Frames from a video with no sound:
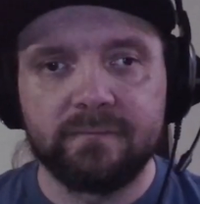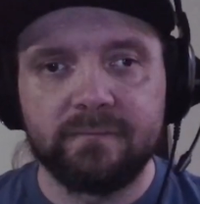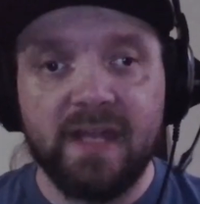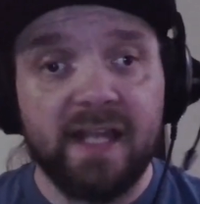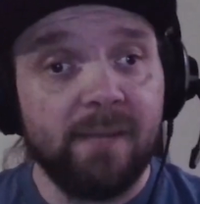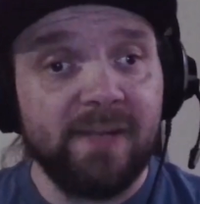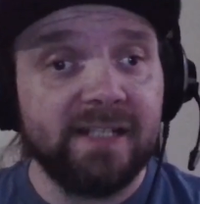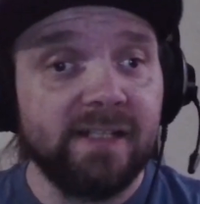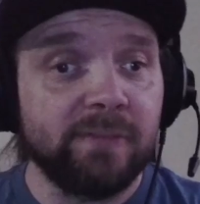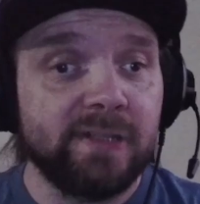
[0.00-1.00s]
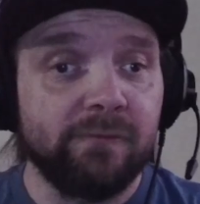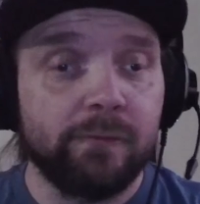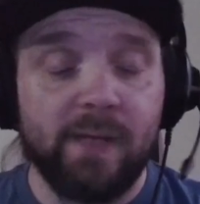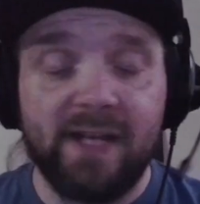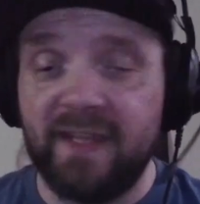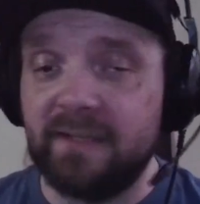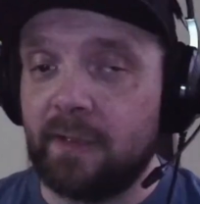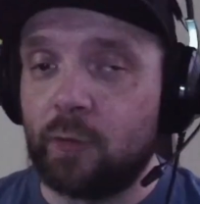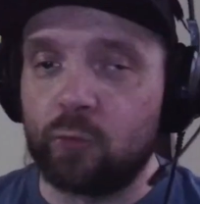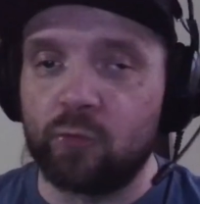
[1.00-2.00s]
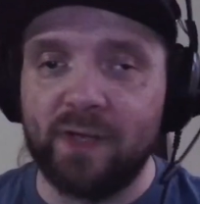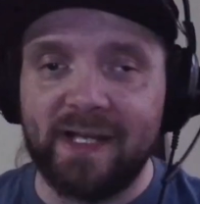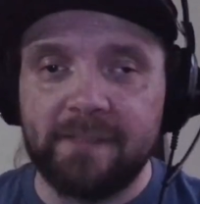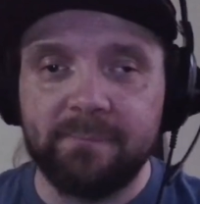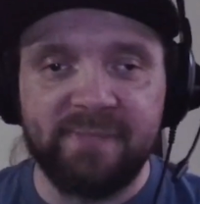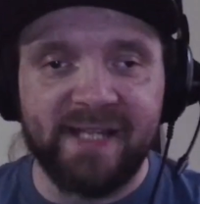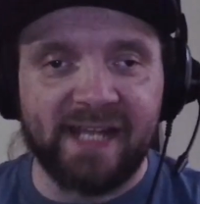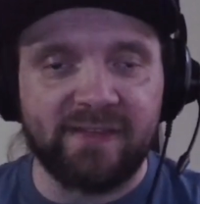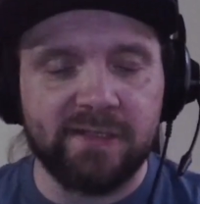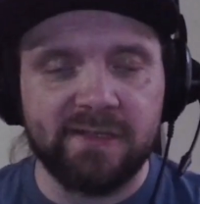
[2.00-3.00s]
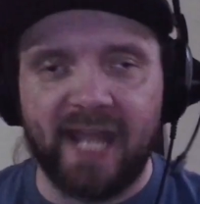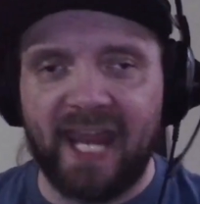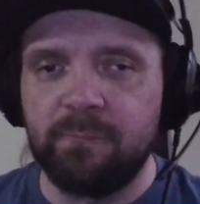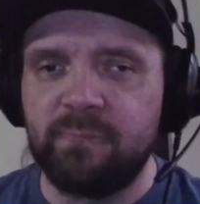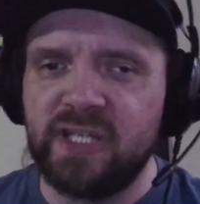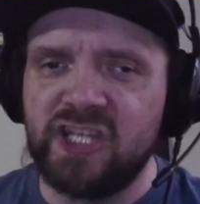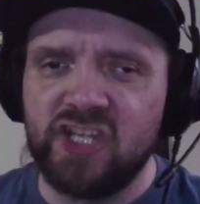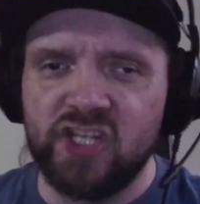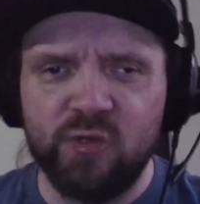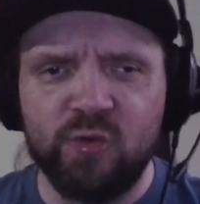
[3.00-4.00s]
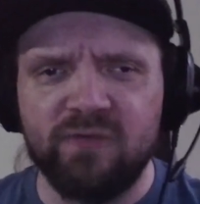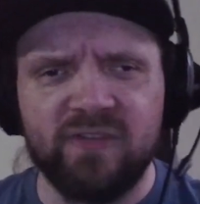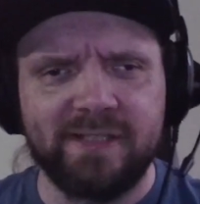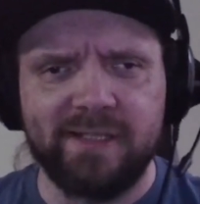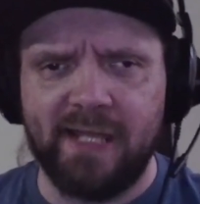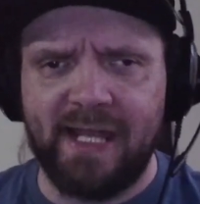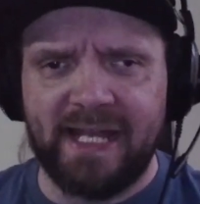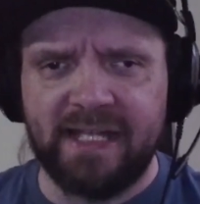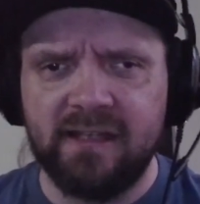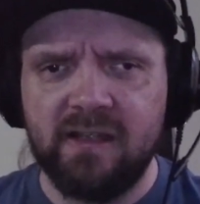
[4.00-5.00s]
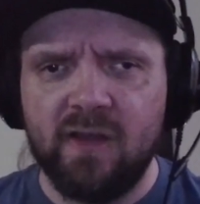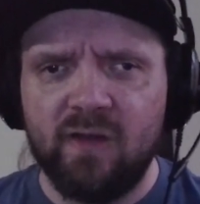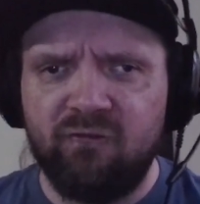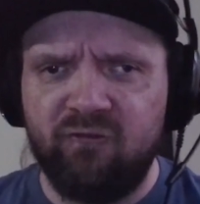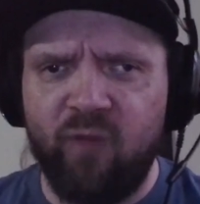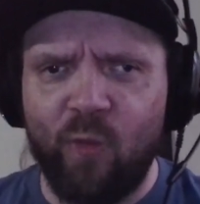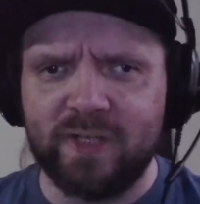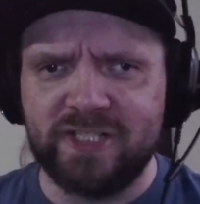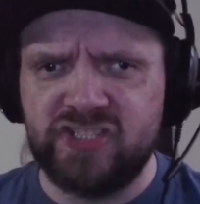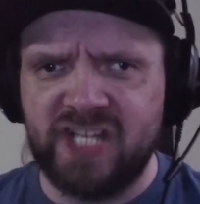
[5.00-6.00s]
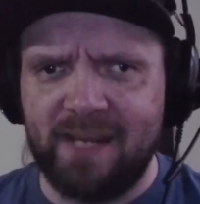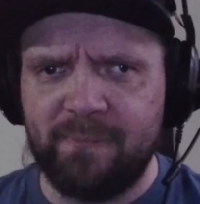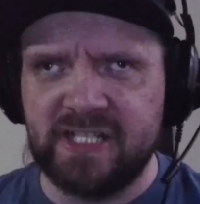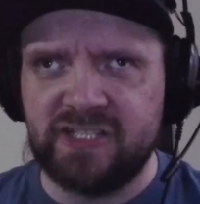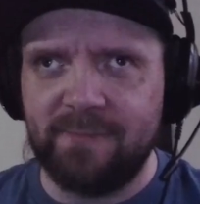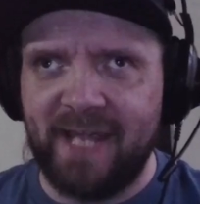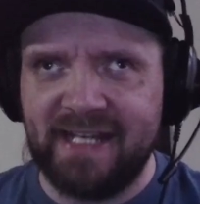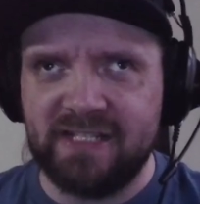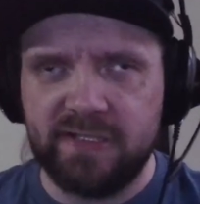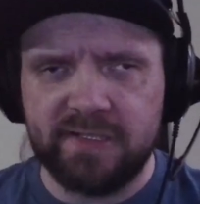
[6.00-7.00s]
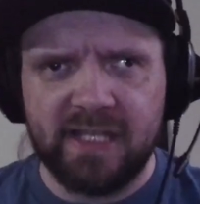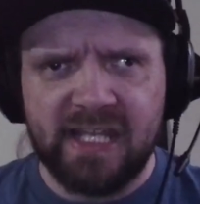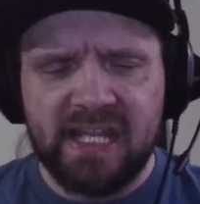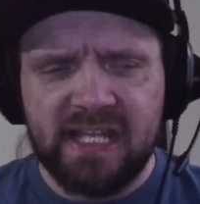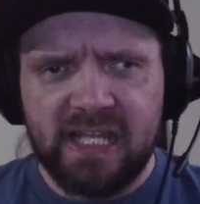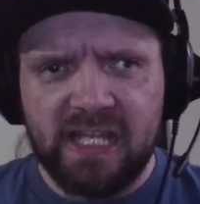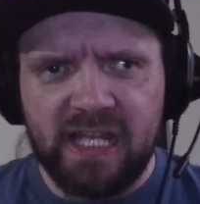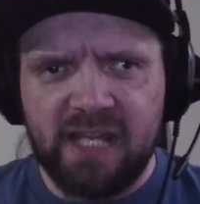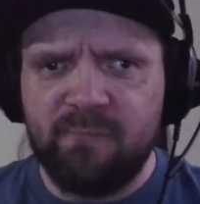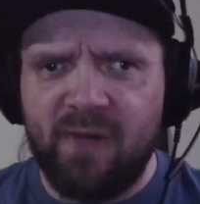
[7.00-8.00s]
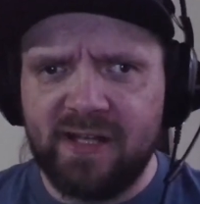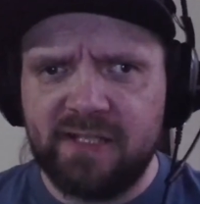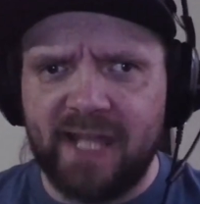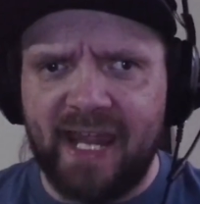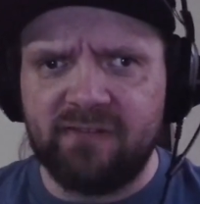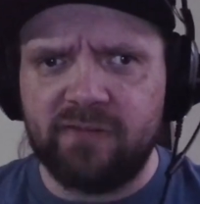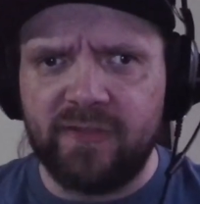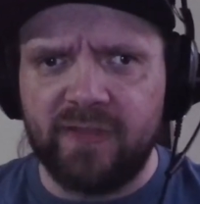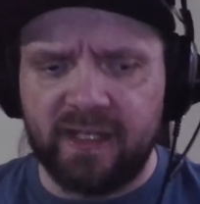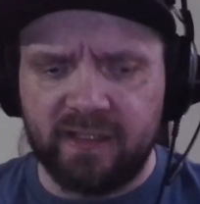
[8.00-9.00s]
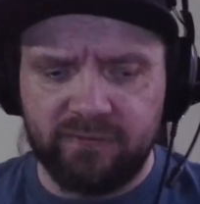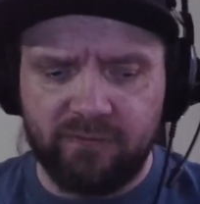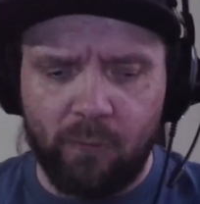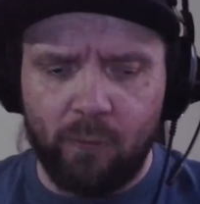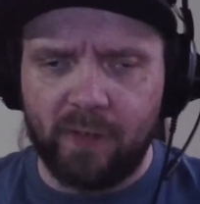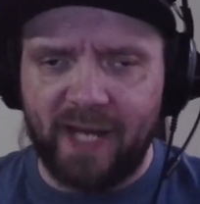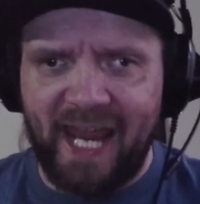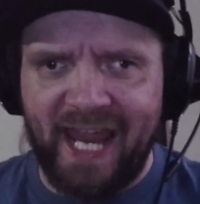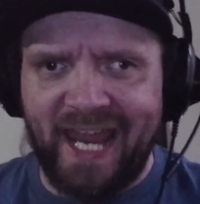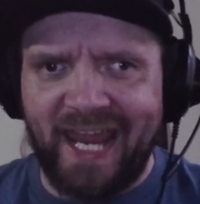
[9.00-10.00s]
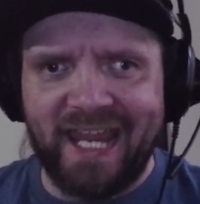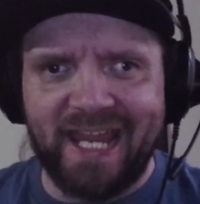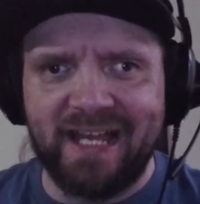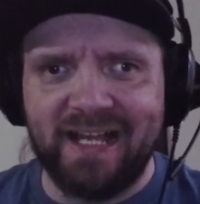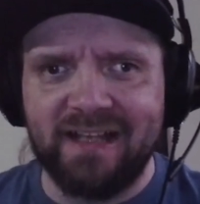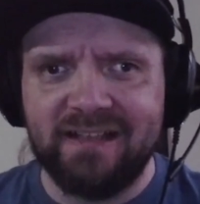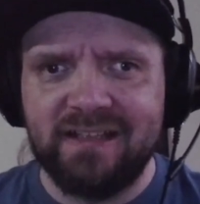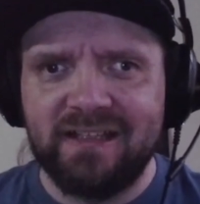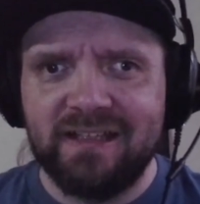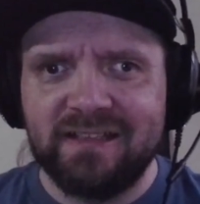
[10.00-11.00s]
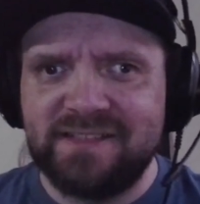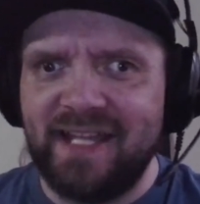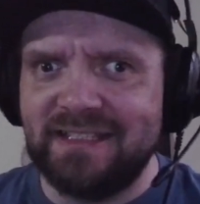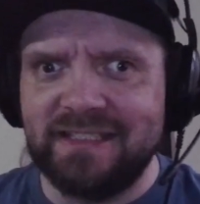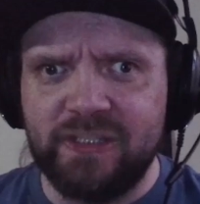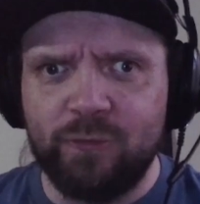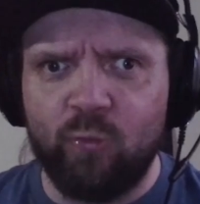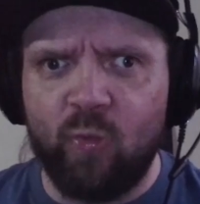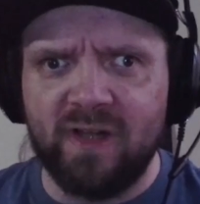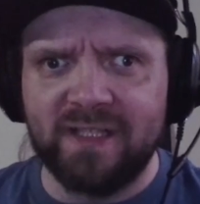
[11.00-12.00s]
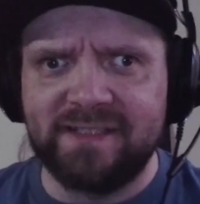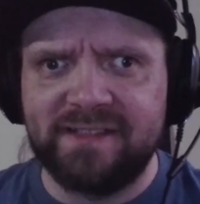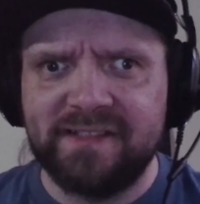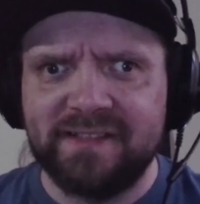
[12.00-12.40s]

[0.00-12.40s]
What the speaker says: Coming in at number 7 is what I think is a great pick. This is a beautiful design for a championship, and it just embodies everything for a title that you want